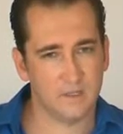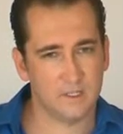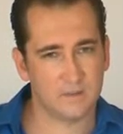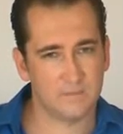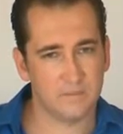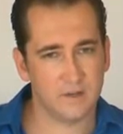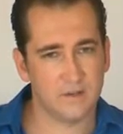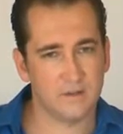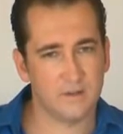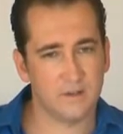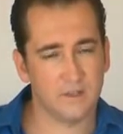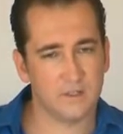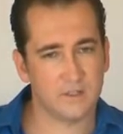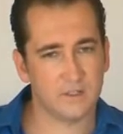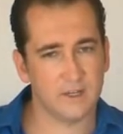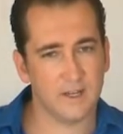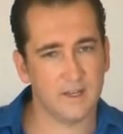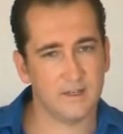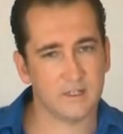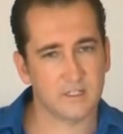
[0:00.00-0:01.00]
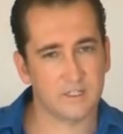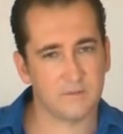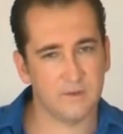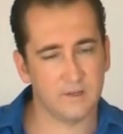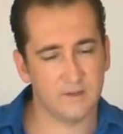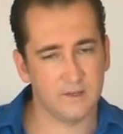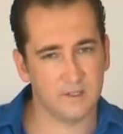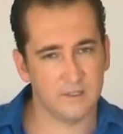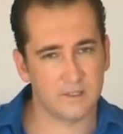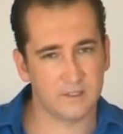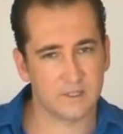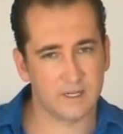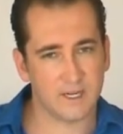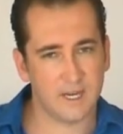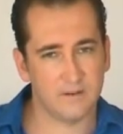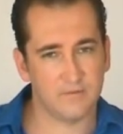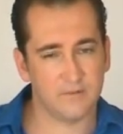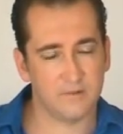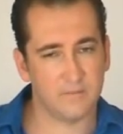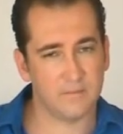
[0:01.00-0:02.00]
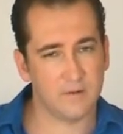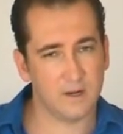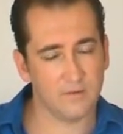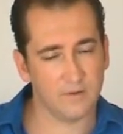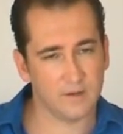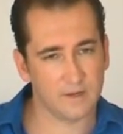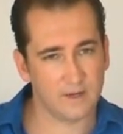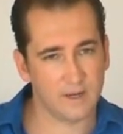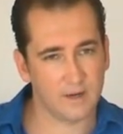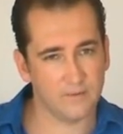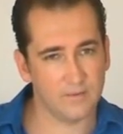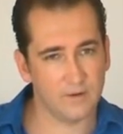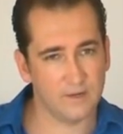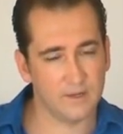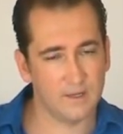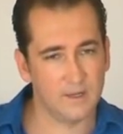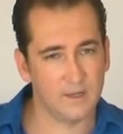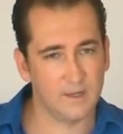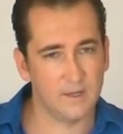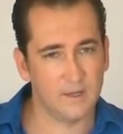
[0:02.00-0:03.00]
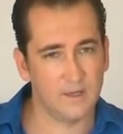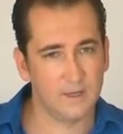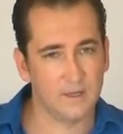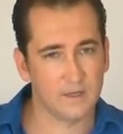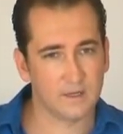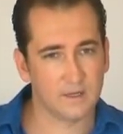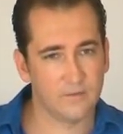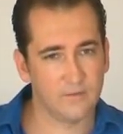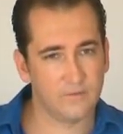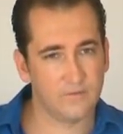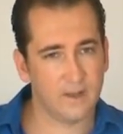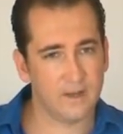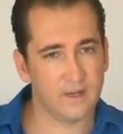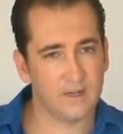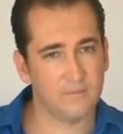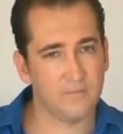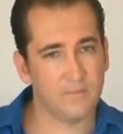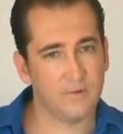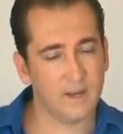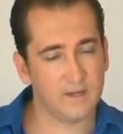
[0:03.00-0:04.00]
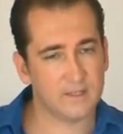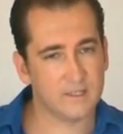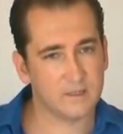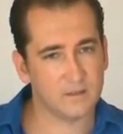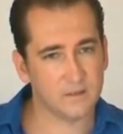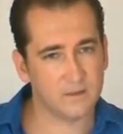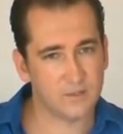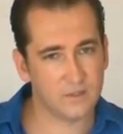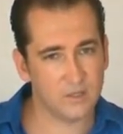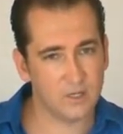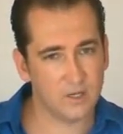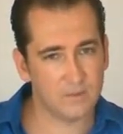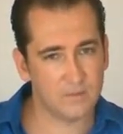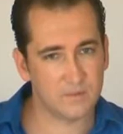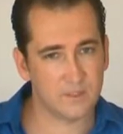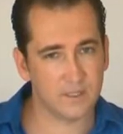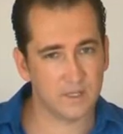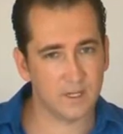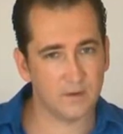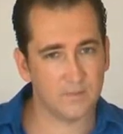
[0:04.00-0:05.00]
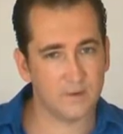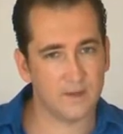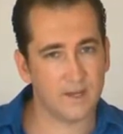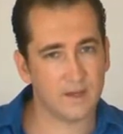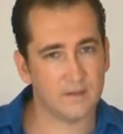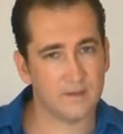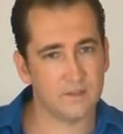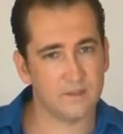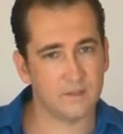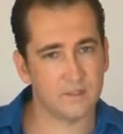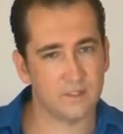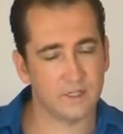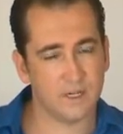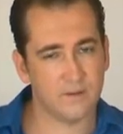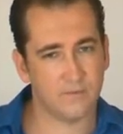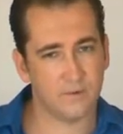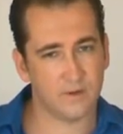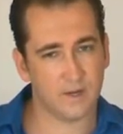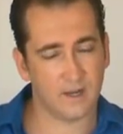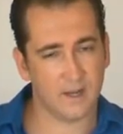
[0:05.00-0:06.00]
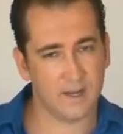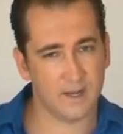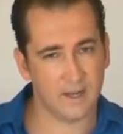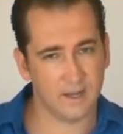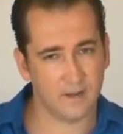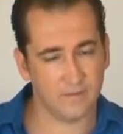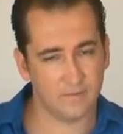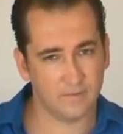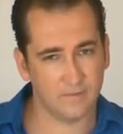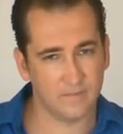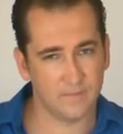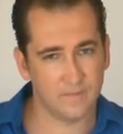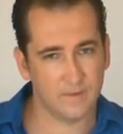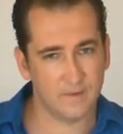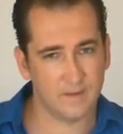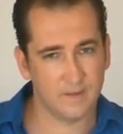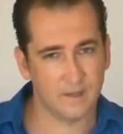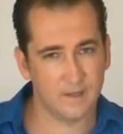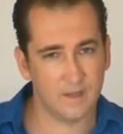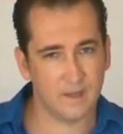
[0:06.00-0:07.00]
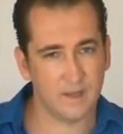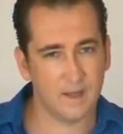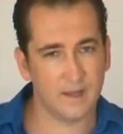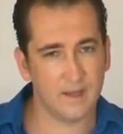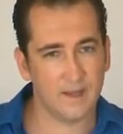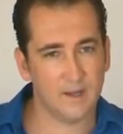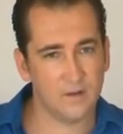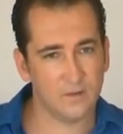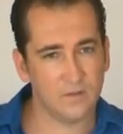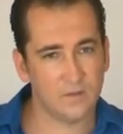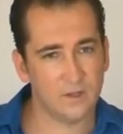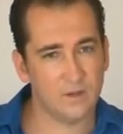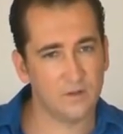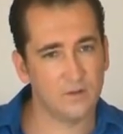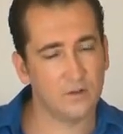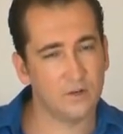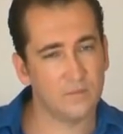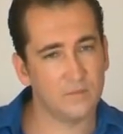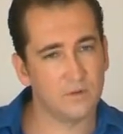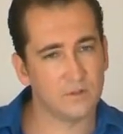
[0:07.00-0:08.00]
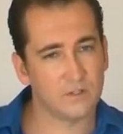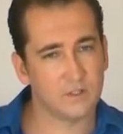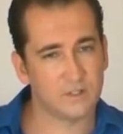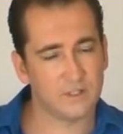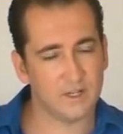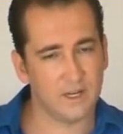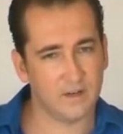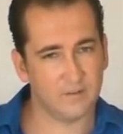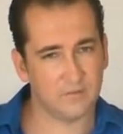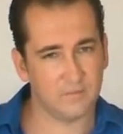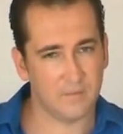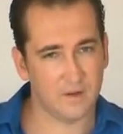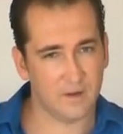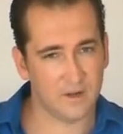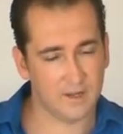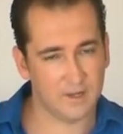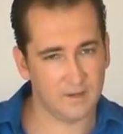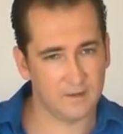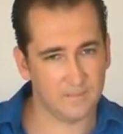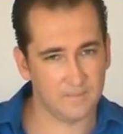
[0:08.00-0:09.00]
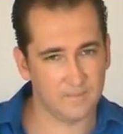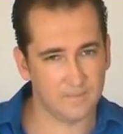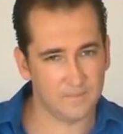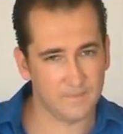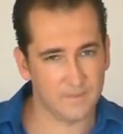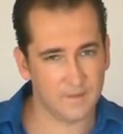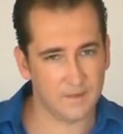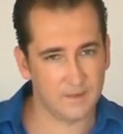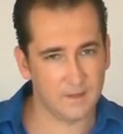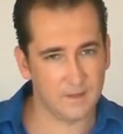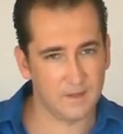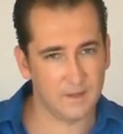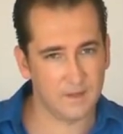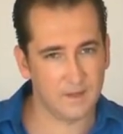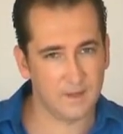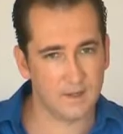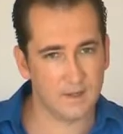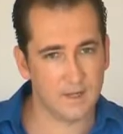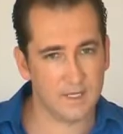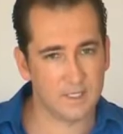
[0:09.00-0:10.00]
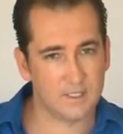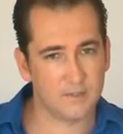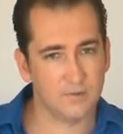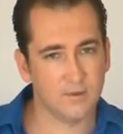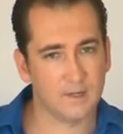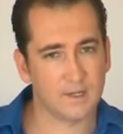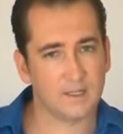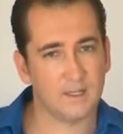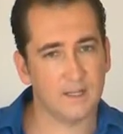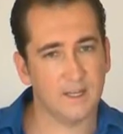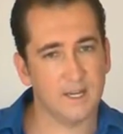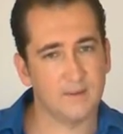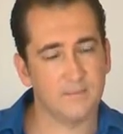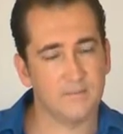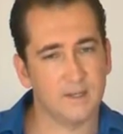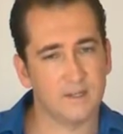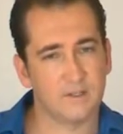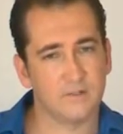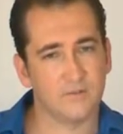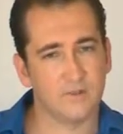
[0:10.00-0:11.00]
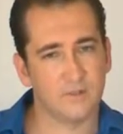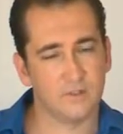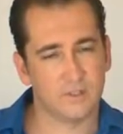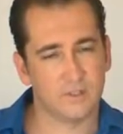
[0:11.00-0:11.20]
is my knowledge and experience gained from my recovery, conveyed in practical terms to help others achieve what I have, a healthy, normal state of mind, and to reclaim their true